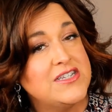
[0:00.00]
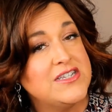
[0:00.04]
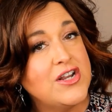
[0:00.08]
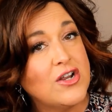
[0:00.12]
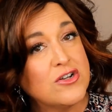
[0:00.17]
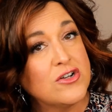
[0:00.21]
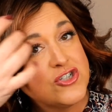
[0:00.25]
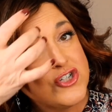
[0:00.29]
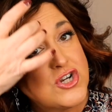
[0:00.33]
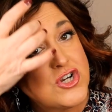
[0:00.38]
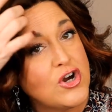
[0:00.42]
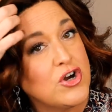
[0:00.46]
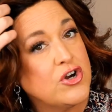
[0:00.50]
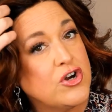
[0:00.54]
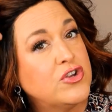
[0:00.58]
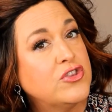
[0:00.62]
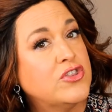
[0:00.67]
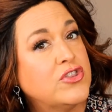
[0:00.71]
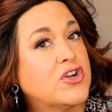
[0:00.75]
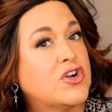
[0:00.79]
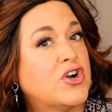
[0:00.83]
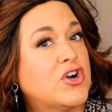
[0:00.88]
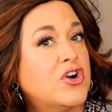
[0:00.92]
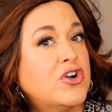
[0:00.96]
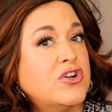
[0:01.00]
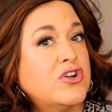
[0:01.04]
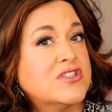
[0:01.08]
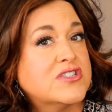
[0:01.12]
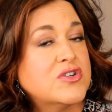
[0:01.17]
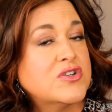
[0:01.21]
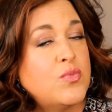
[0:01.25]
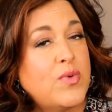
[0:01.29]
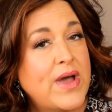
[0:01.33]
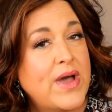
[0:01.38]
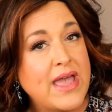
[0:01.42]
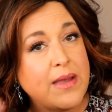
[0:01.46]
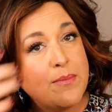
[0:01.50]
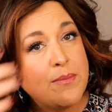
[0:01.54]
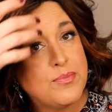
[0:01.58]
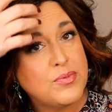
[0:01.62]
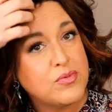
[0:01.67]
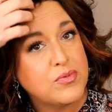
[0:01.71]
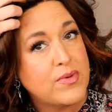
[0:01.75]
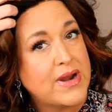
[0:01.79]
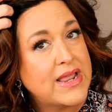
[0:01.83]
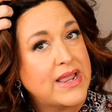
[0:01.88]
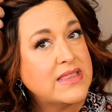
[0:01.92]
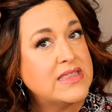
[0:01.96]
you know, turn the curls away,
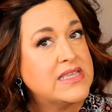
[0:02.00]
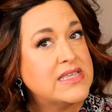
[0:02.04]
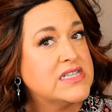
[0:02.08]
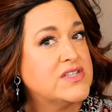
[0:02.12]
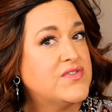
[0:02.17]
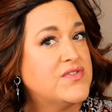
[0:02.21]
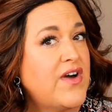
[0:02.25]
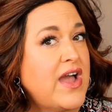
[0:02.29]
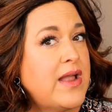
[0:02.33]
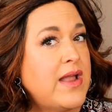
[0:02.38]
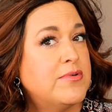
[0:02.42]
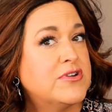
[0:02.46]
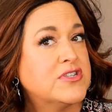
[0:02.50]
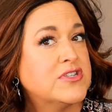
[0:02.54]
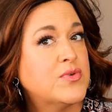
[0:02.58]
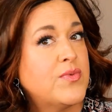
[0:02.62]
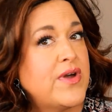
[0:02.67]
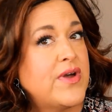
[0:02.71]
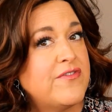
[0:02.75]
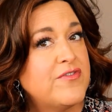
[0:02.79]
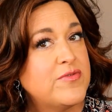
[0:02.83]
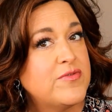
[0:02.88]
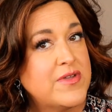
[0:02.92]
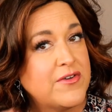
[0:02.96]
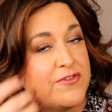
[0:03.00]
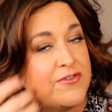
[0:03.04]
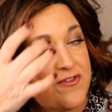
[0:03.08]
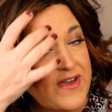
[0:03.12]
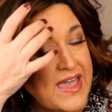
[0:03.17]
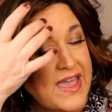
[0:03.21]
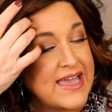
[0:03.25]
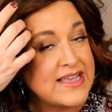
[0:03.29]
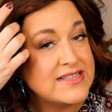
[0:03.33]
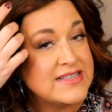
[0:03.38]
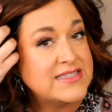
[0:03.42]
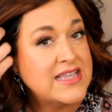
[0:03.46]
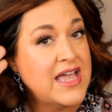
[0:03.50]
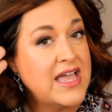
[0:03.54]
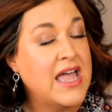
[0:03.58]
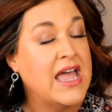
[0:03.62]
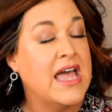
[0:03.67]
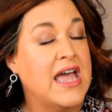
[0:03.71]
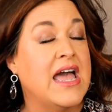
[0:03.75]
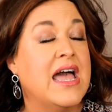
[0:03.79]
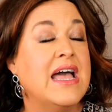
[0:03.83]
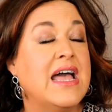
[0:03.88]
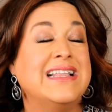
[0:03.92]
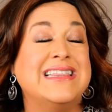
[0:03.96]
bring these fibers away from the face,
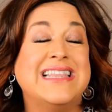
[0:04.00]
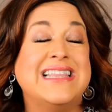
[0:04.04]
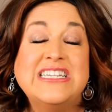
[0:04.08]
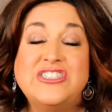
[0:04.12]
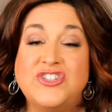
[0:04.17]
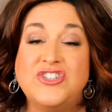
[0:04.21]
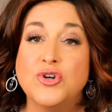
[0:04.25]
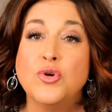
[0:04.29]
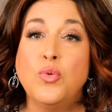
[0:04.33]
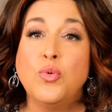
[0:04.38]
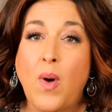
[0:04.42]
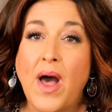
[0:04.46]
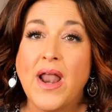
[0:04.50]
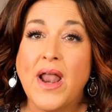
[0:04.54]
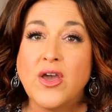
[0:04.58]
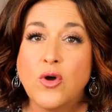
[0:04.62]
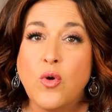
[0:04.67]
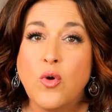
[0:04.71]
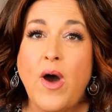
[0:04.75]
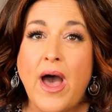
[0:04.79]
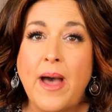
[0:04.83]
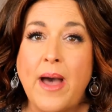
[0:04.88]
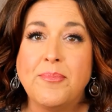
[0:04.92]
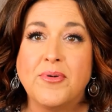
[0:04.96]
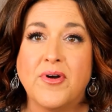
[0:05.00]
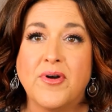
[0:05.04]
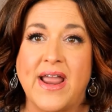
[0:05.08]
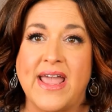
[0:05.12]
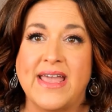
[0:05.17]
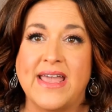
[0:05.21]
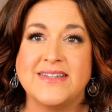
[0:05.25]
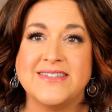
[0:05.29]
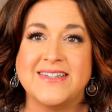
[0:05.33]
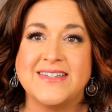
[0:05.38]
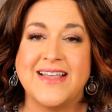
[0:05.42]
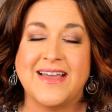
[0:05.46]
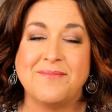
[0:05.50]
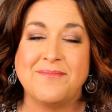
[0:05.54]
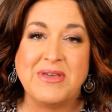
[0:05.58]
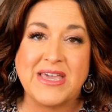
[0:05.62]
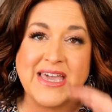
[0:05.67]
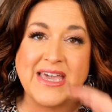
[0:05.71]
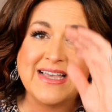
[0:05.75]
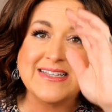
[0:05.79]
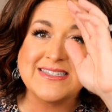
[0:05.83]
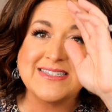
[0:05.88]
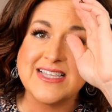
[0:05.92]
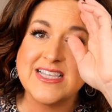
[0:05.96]
they do want to cooperate
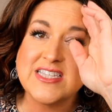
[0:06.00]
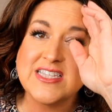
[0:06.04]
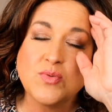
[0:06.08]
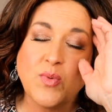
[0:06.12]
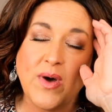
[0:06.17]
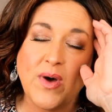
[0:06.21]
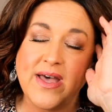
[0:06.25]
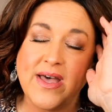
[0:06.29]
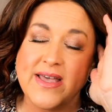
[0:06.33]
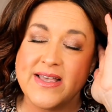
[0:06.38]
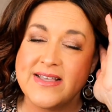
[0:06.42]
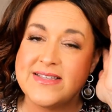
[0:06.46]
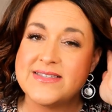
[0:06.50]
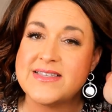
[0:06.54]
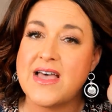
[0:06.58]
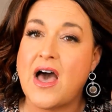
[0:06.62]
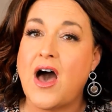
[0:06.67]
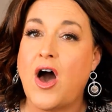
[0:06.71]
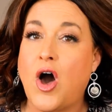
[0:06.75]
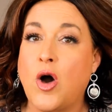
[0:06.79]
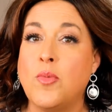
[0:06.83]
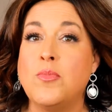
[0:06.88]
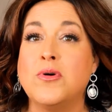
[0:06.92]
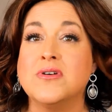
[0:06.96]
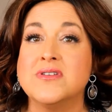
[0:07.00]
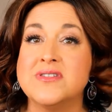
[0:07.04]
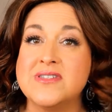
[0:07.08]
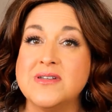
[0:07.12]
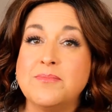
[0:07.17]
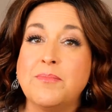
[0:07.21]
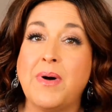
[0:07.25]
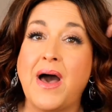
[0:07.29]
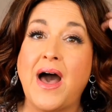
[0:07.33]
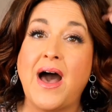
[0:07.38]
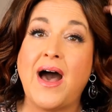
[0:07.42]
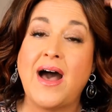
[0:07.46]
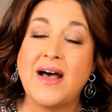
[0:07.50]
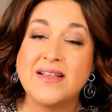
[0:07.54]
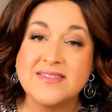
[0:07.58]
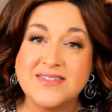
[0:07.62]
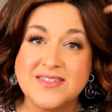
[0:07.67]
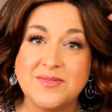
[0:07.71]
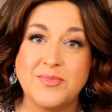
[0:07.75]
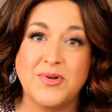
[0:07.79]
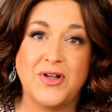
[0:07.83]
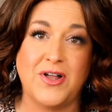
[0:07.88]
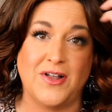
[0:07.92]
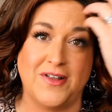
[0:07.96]
because this was almost
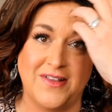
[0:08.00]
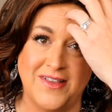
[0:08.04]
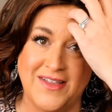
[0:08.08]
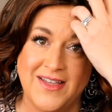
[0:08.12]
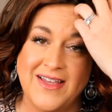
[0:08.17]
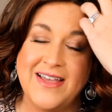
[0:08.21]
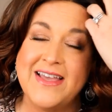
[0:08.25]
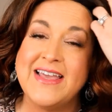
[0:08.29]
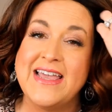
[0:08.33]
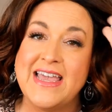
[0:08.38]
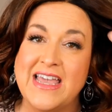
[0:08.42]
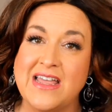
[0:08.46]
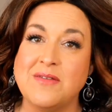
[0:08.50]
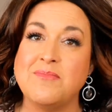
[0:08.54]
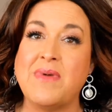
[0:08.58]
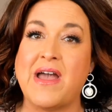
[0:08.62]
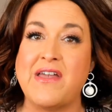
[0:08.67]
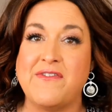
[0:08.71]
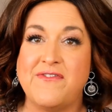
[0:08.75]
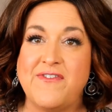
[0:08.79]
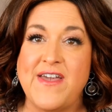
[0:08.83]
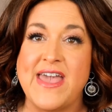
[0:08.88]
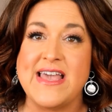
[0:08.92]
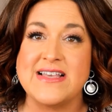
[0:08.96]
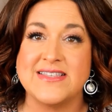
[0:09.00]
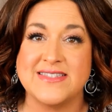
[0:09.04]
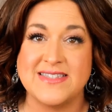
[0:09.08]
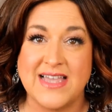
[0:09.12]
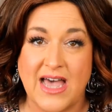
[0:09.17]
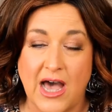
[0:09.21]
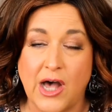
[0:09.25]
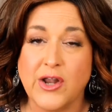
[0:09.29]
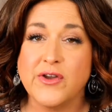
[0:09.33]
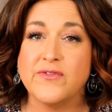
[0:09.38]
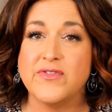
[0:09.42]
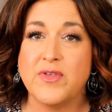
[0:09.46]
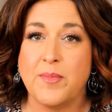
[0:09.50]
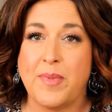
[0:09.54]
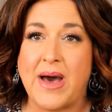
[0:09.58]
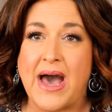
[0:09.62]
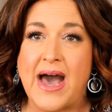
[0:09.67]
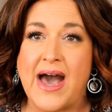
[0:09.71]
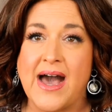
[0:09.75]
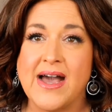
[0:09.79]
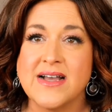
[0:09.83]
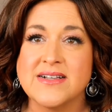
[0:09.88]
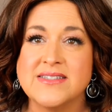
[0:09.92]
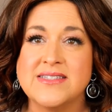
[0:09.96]
impossible in my face out of the
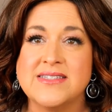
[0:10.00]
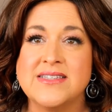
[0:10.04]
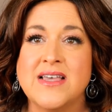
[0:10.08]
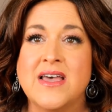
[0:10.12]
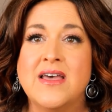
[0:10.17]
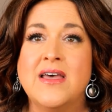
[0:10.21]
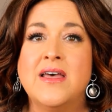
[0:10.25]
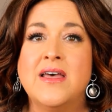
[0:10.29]
box.